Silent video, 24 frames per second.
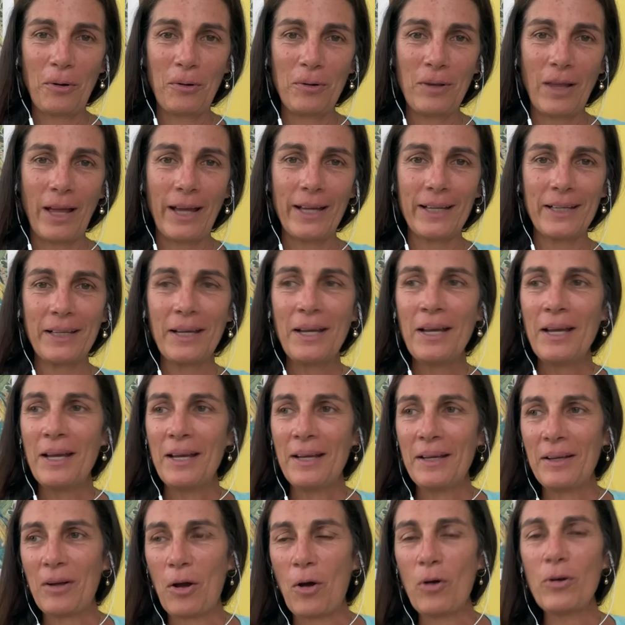know, like,
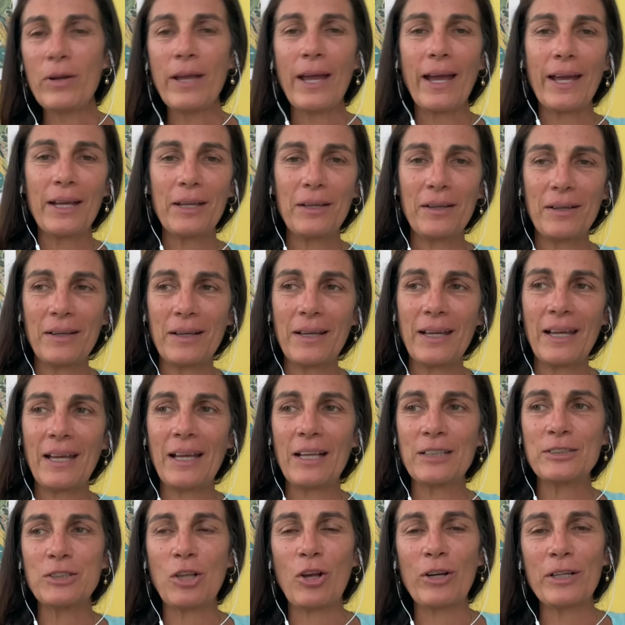okay,
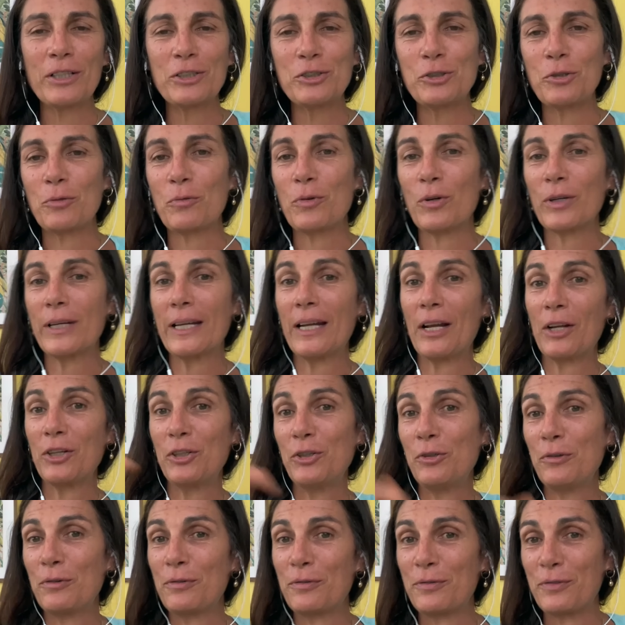as long as you're working
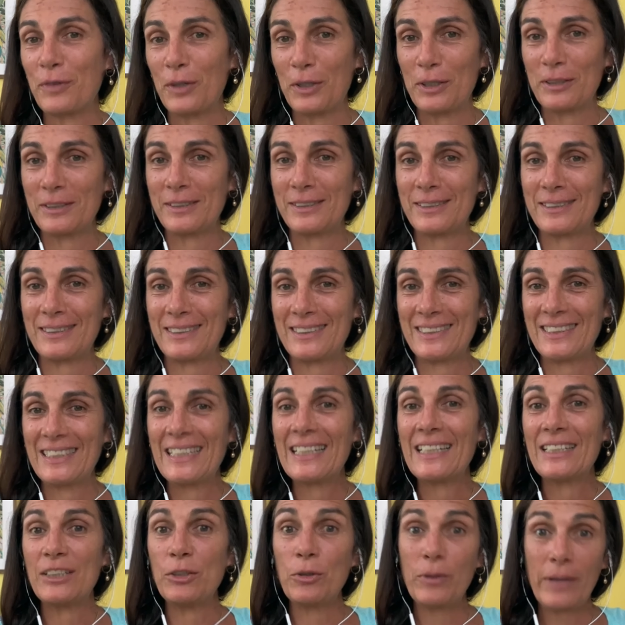on you first,
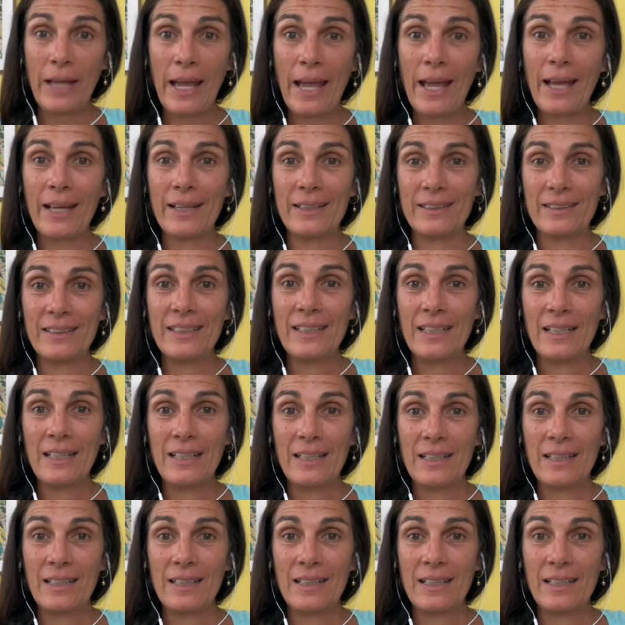you can.